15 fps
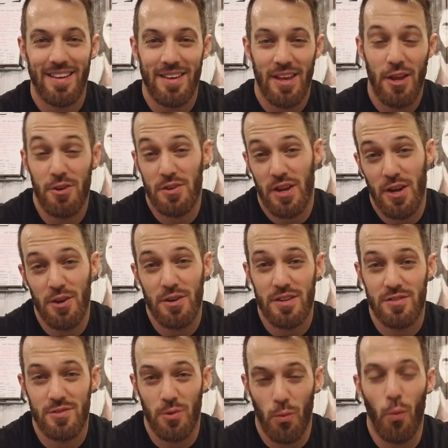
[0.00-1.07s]
Here
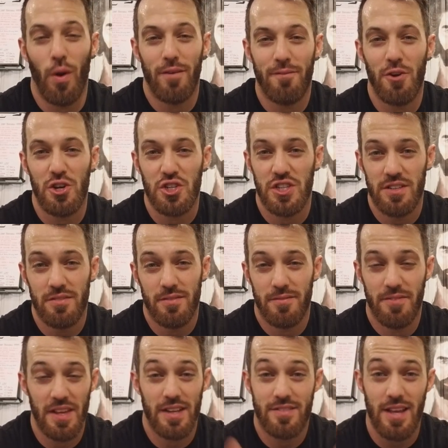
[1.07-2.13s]
is one version
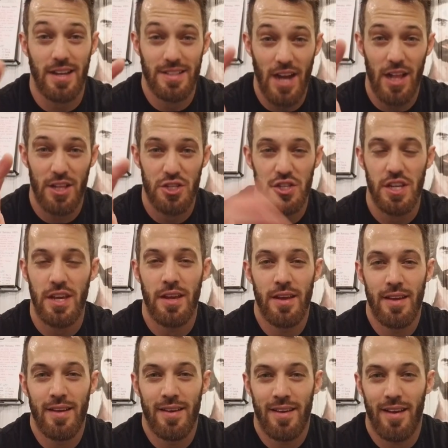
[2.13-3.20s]
via technology,
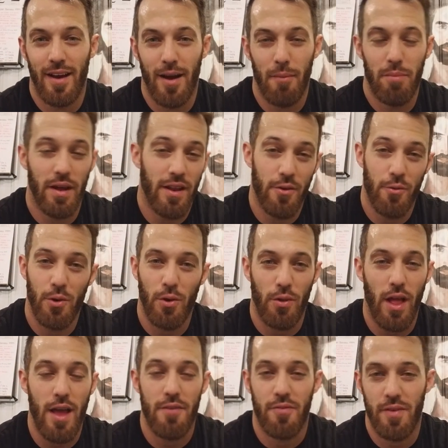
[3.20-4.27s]
but in real
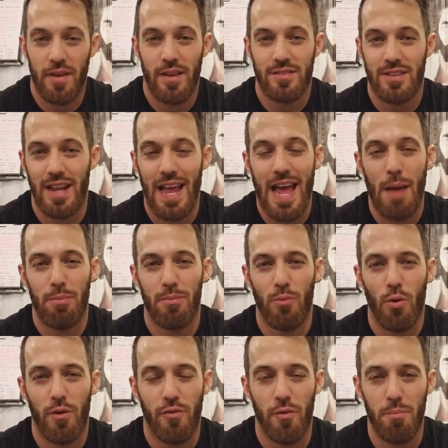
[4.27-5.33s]
life, it's going to happen
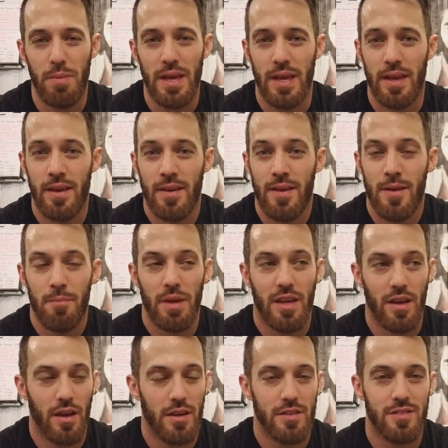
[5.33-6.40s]
more from me
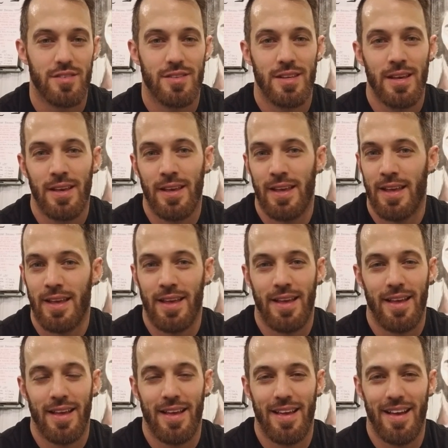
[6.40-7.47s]
because
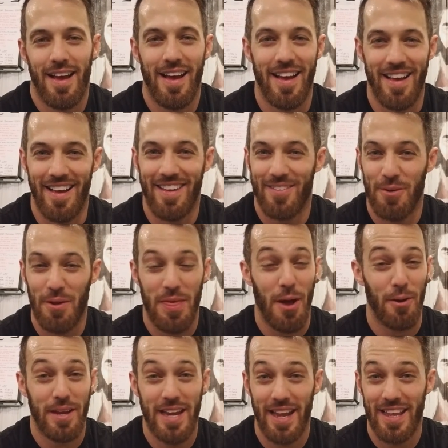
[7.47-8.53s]

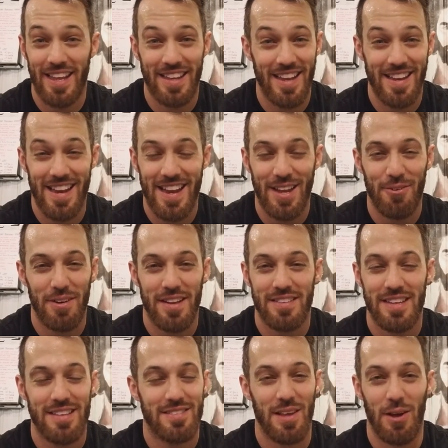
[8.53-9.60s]
without getting into nitty-gritty
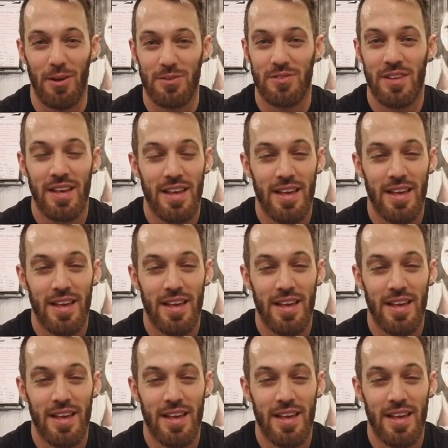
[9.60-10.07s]
details,